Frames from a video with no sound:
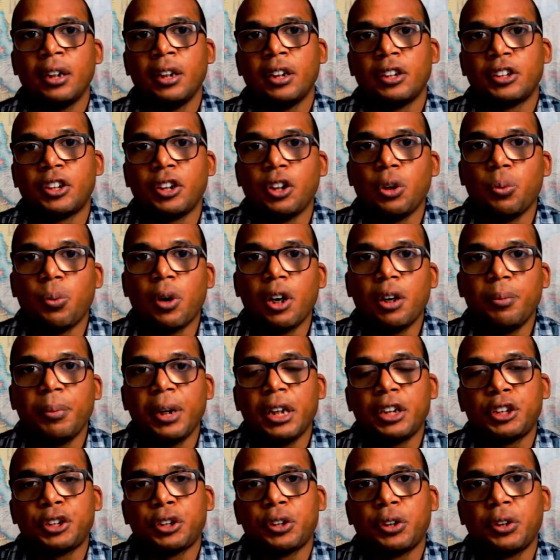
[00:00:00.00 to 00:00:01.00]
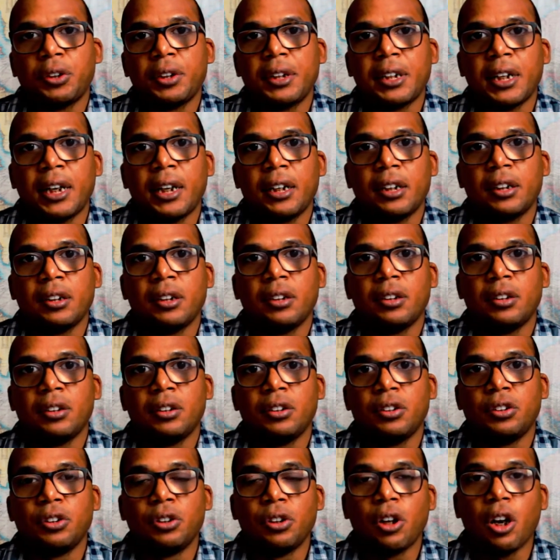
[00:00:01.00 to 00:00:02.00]
So you want to make sure that
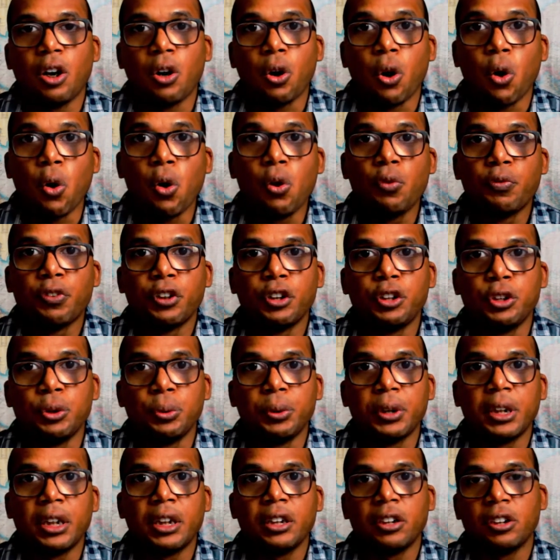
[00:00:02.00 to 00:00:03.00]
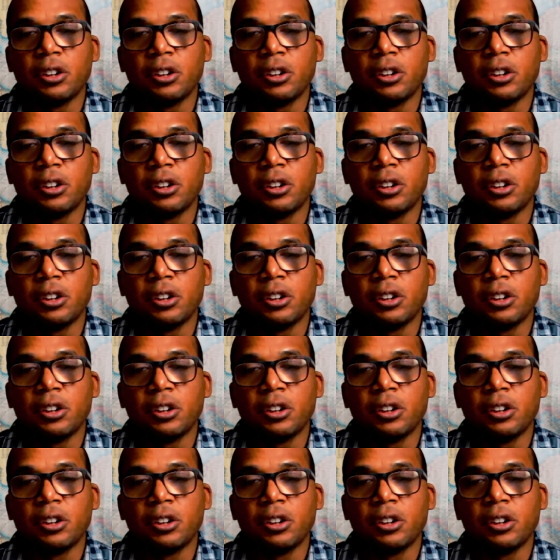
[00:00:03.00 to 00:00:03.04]
you're not overdoing it,